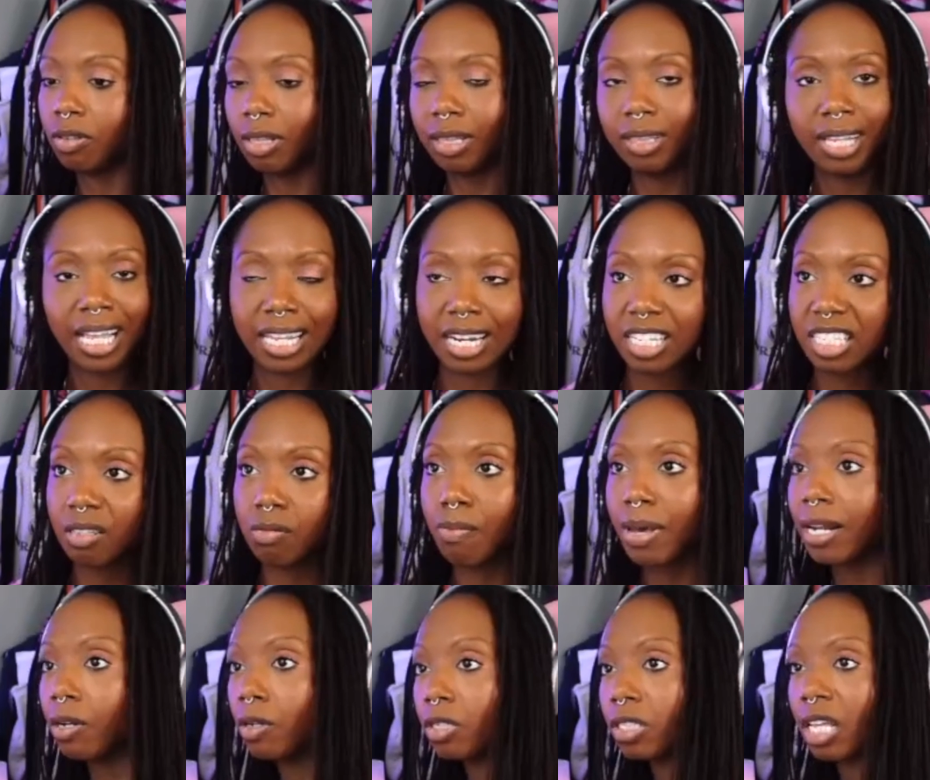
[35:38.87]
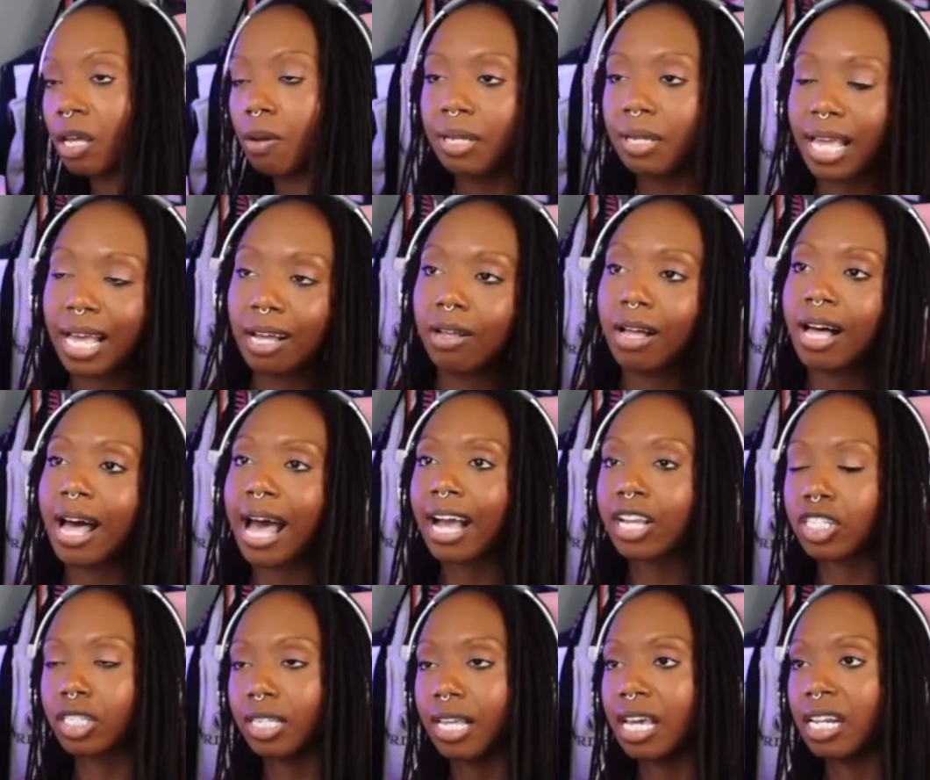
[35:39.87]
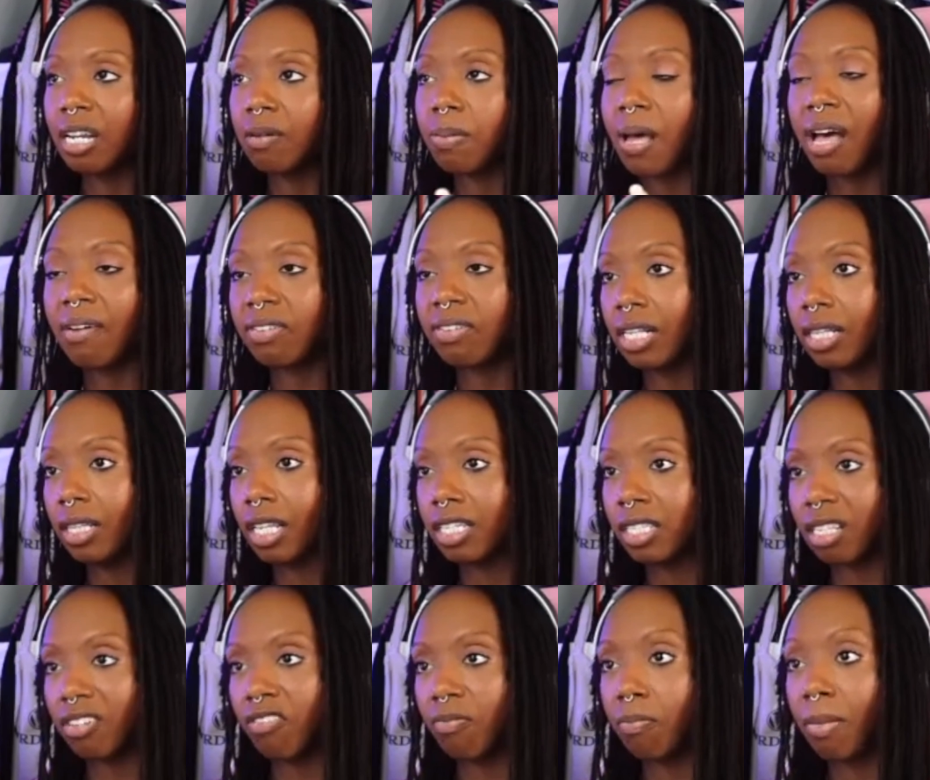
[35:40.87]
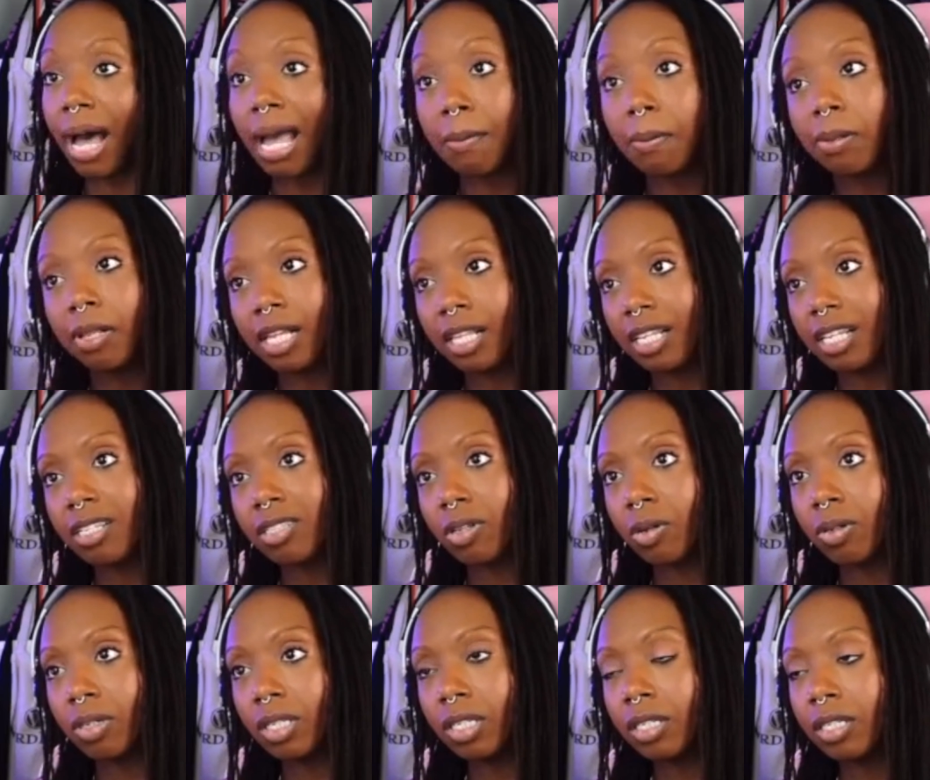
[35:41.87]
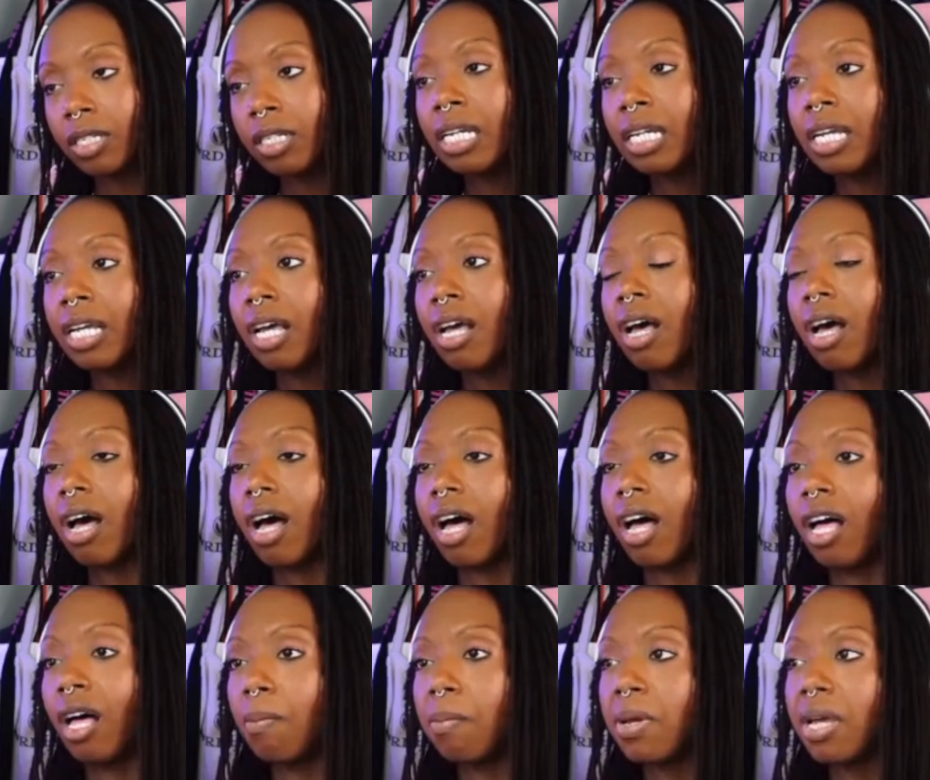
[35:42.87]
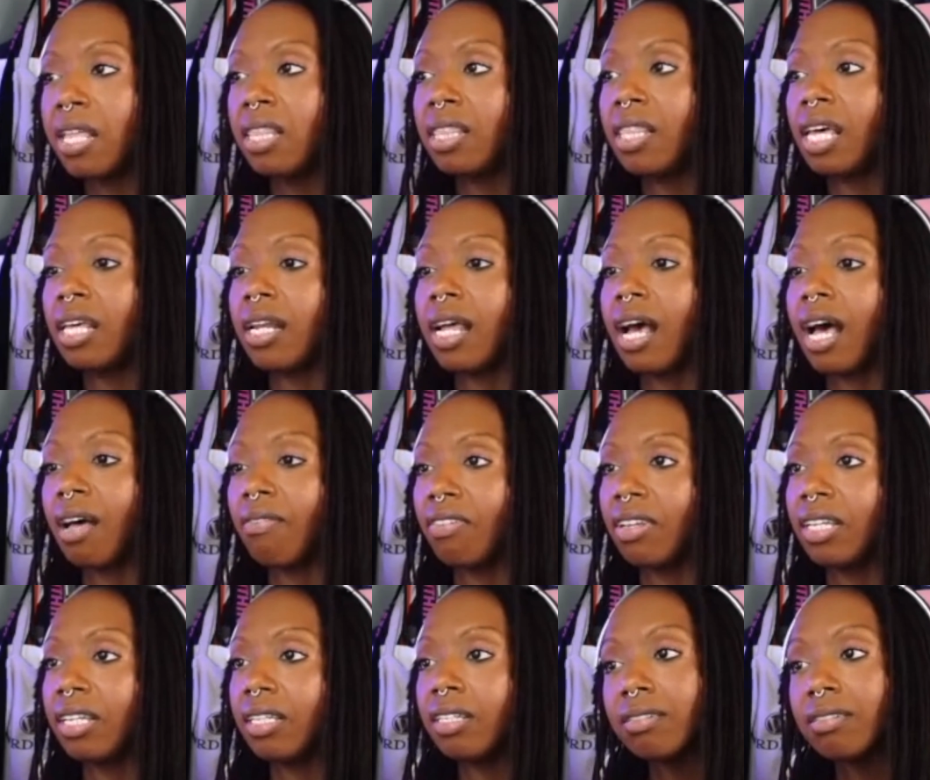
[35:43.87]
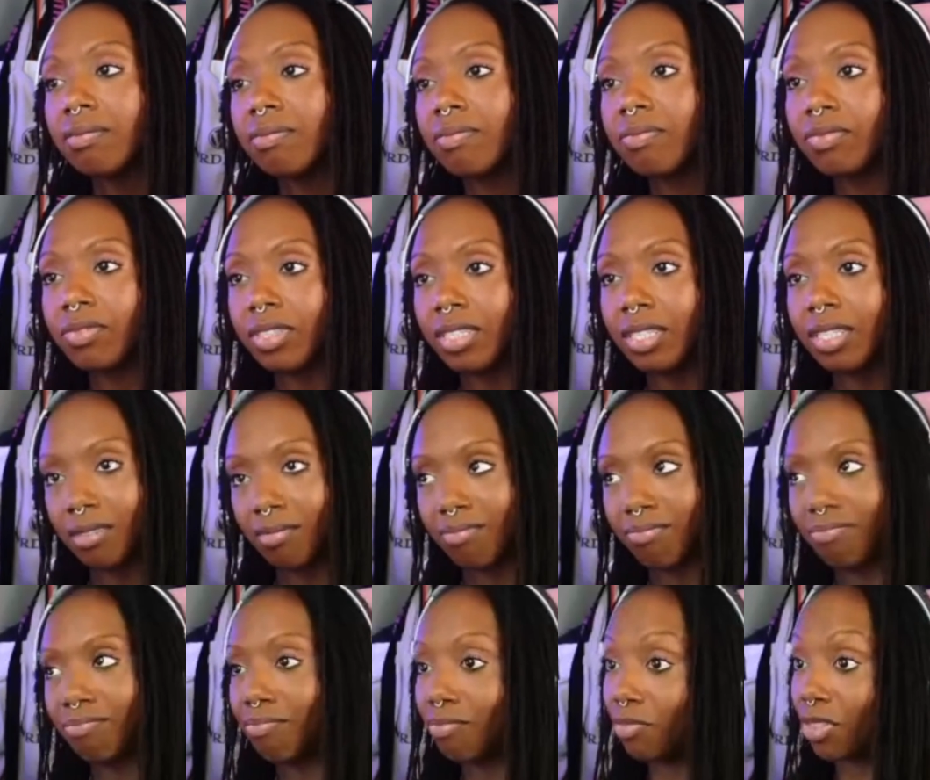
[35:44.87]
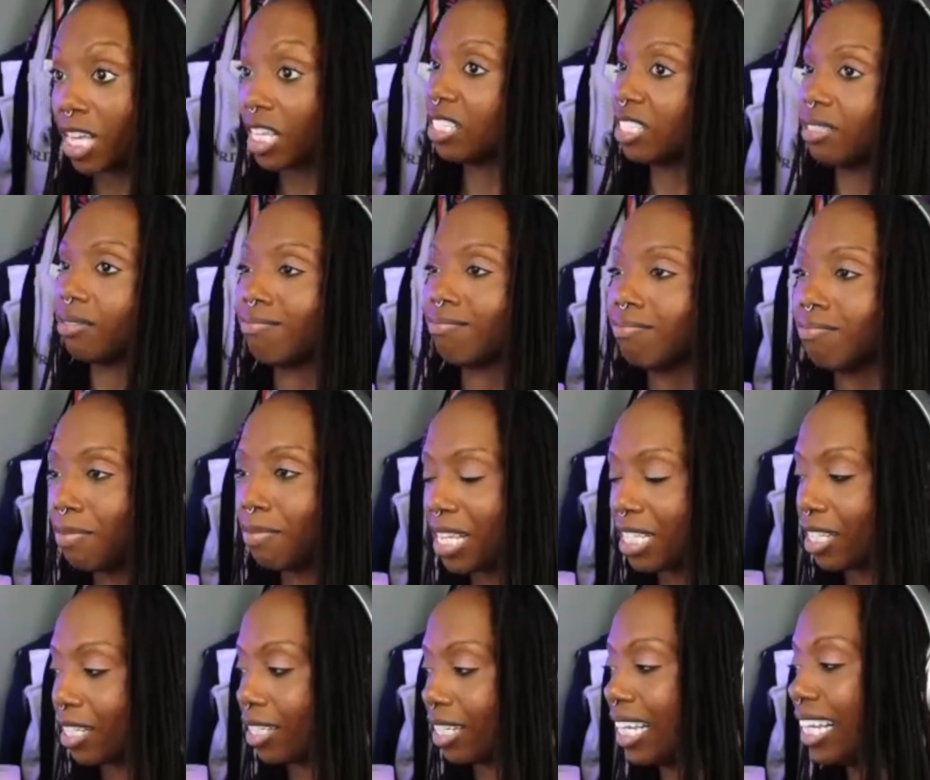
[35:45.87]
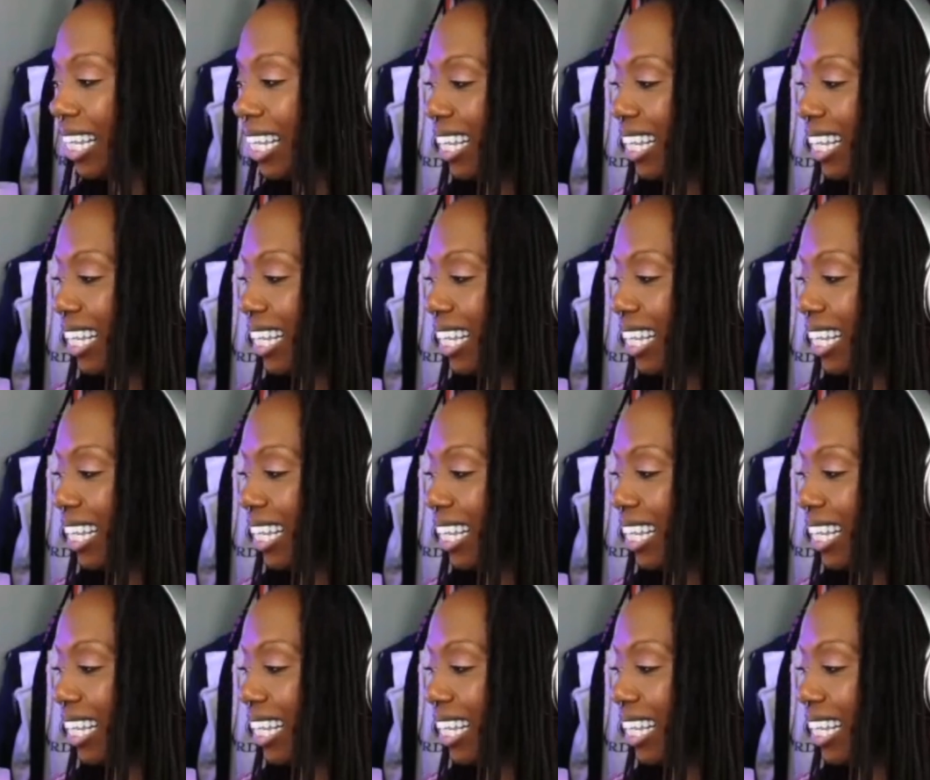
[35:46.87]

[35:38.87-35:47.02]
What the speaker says: latest metal is coming out, I actually end up having a list of my playlist on here, and then having this. Basically.